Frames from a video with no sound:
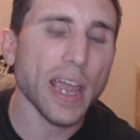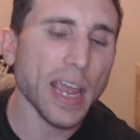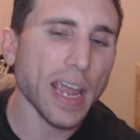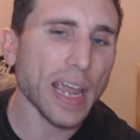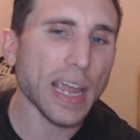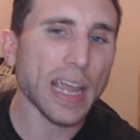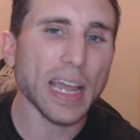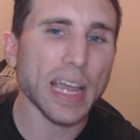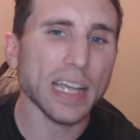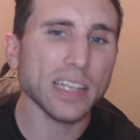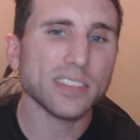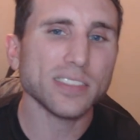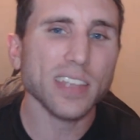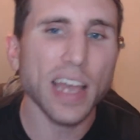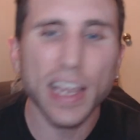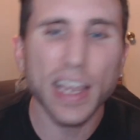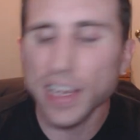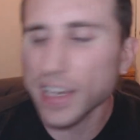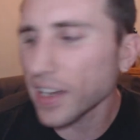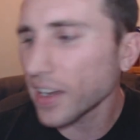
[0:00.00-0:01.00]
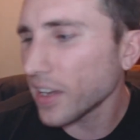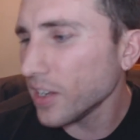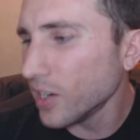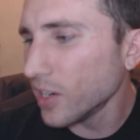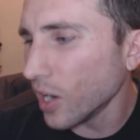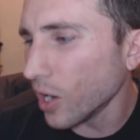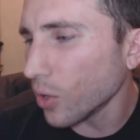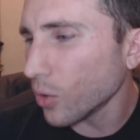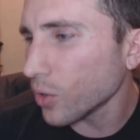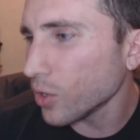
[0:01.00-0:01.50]
it's like,
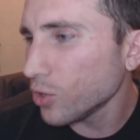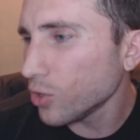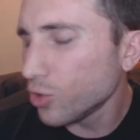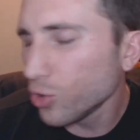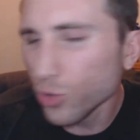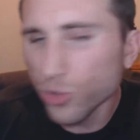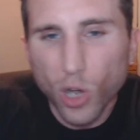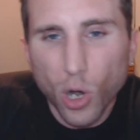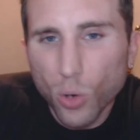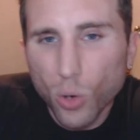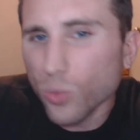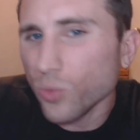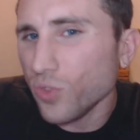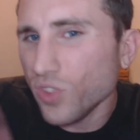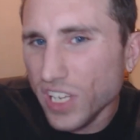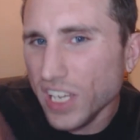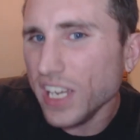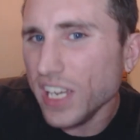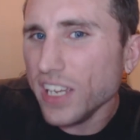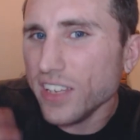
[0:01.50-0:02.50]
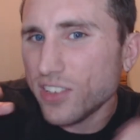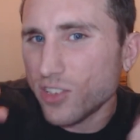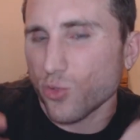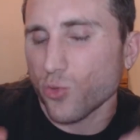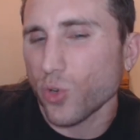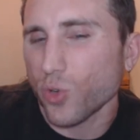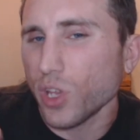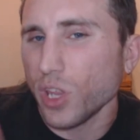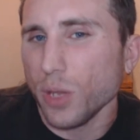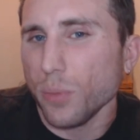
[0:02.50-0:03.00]
you know, you don't need
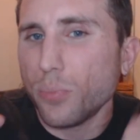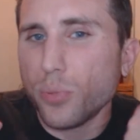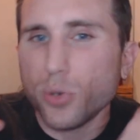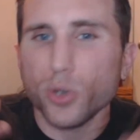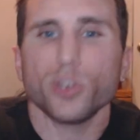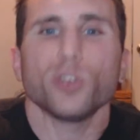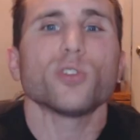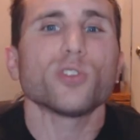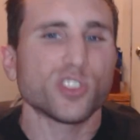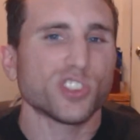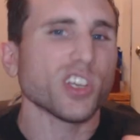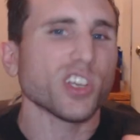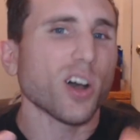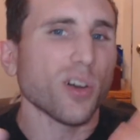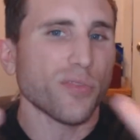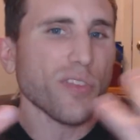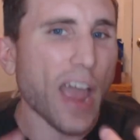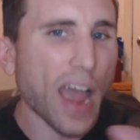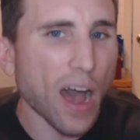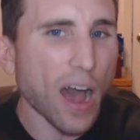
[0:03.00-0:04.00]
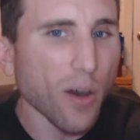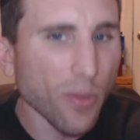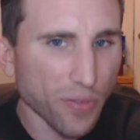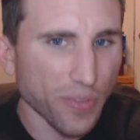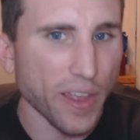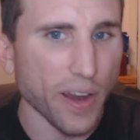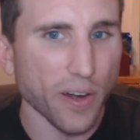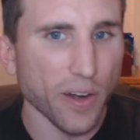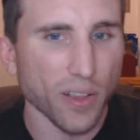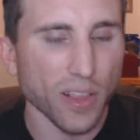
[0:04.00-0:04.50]
to really put yourself
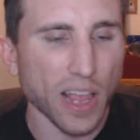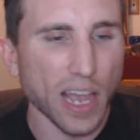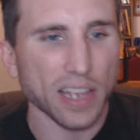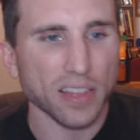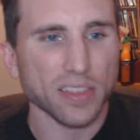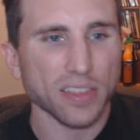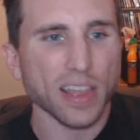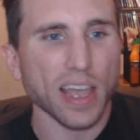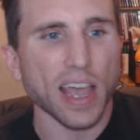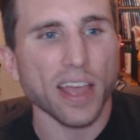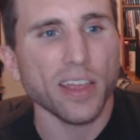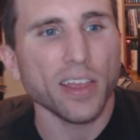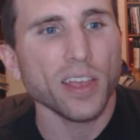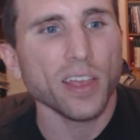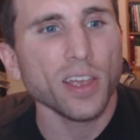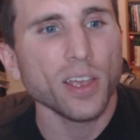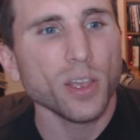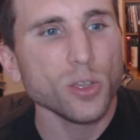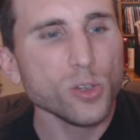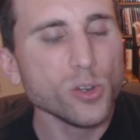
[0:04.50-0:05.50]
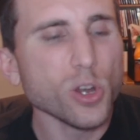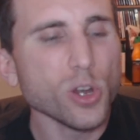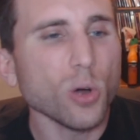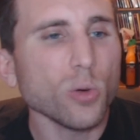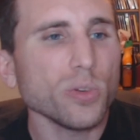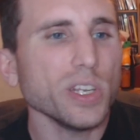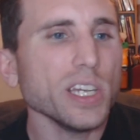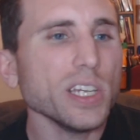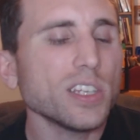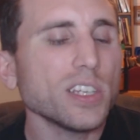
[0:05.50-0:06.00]
out there like that. You
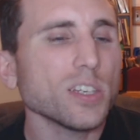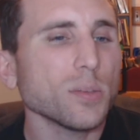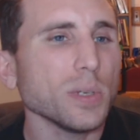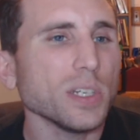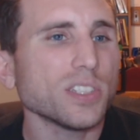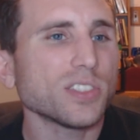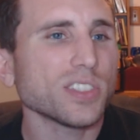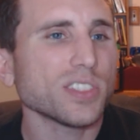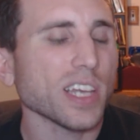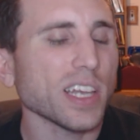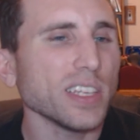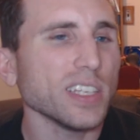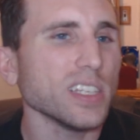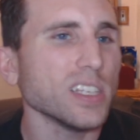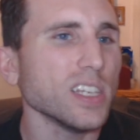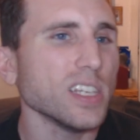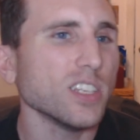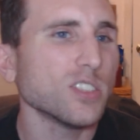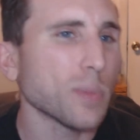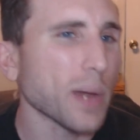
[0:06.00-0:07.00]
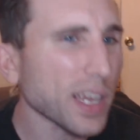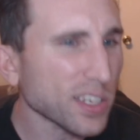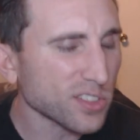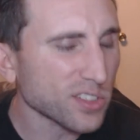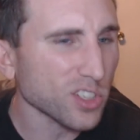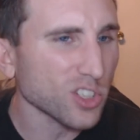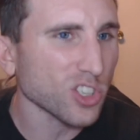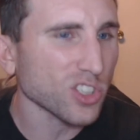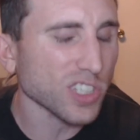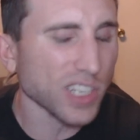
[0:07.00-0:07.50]
don't need to be sending these
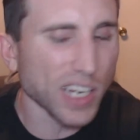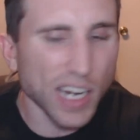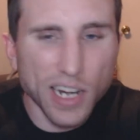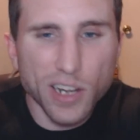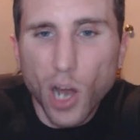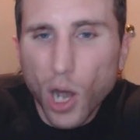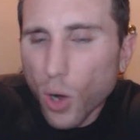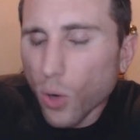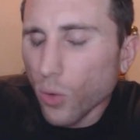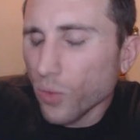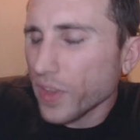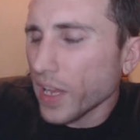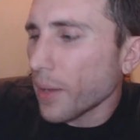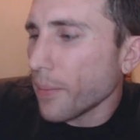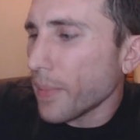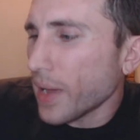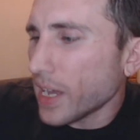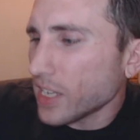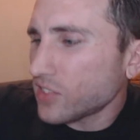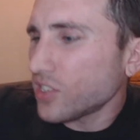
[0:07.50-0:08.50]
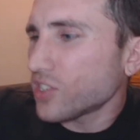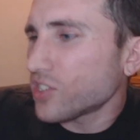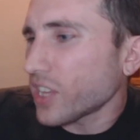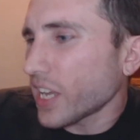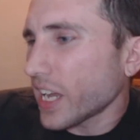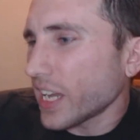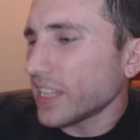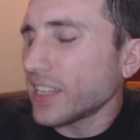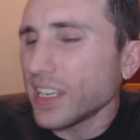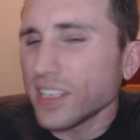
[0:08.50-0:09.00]
messages. And I know that a
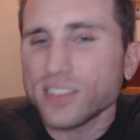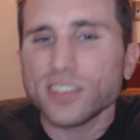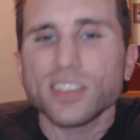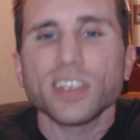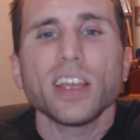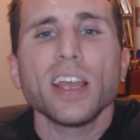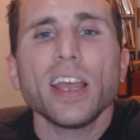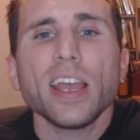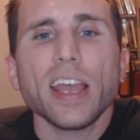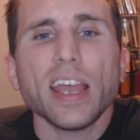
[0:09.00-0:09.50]
message like this